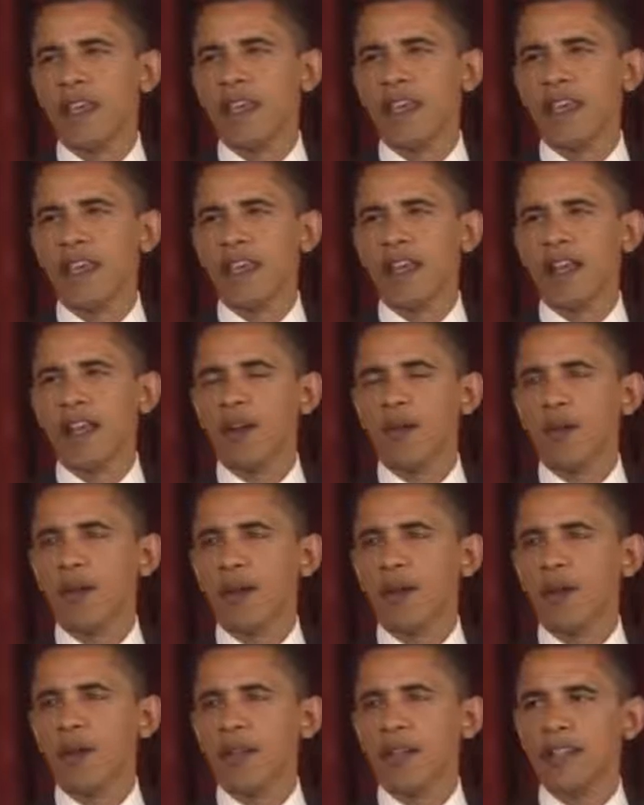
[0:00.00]
And I
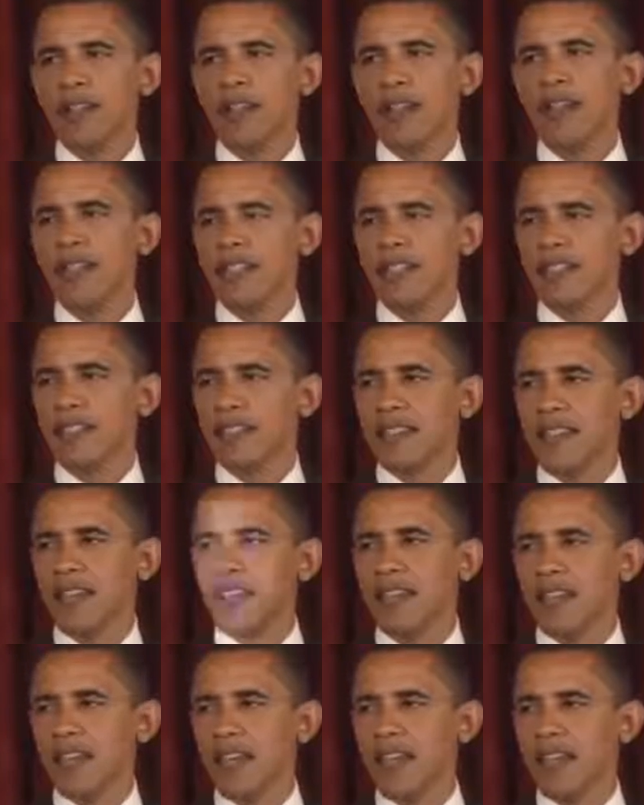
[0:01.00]
remember in
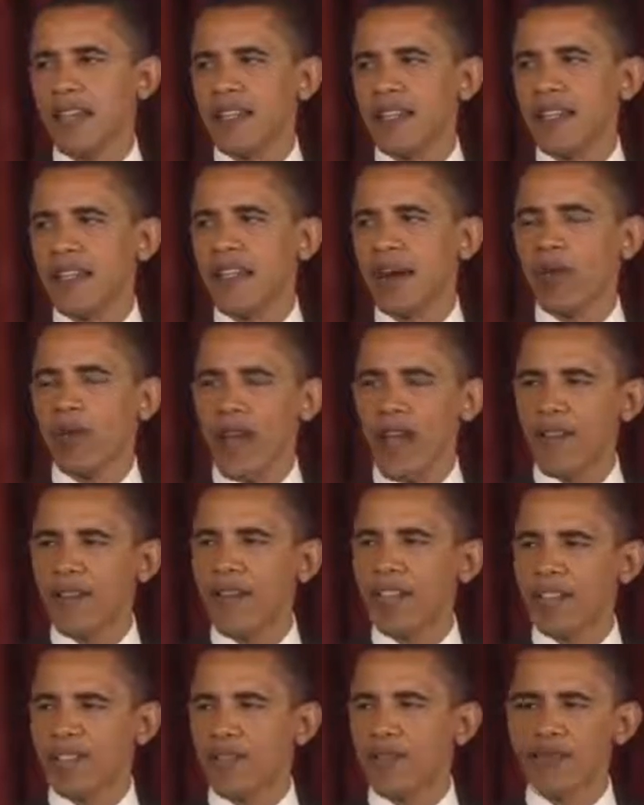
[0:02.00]
1979,
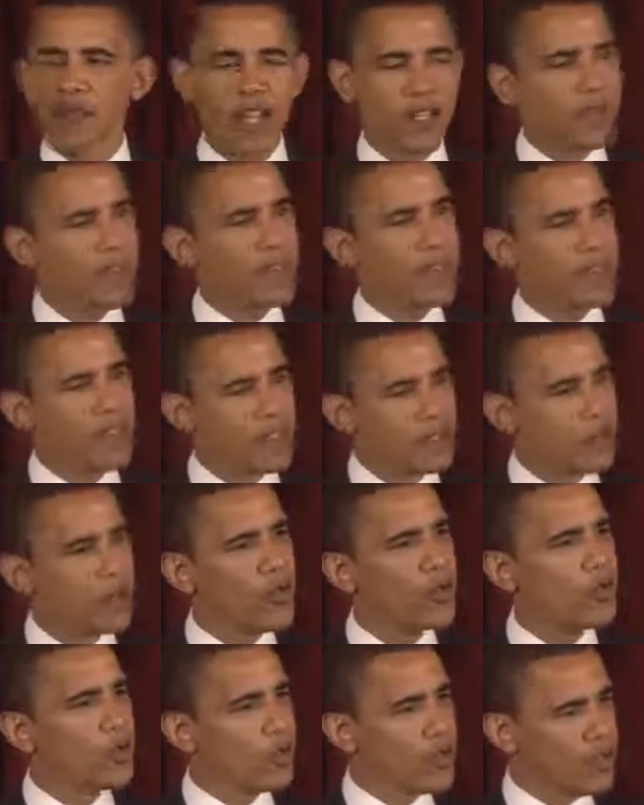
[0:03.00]
arriving as a freshman and
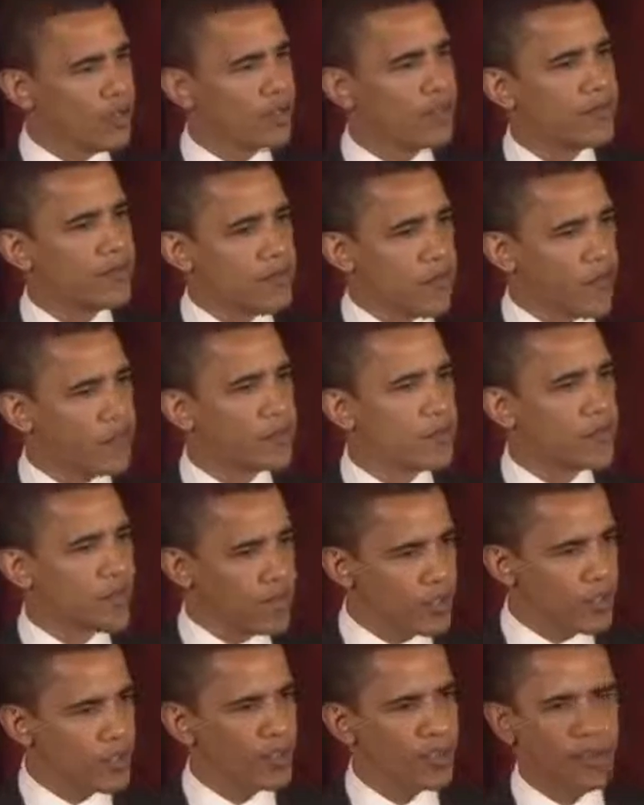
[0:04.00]
doing what
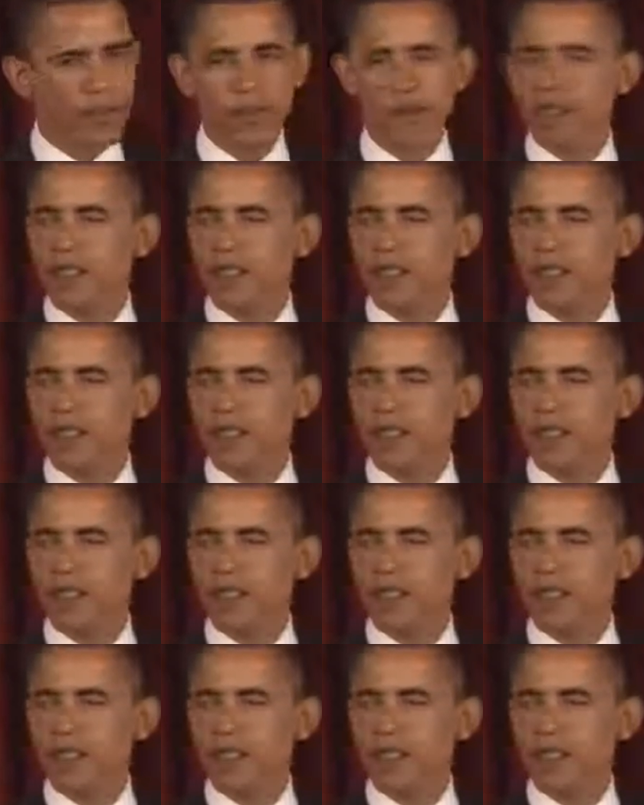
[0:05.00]
freshmen do,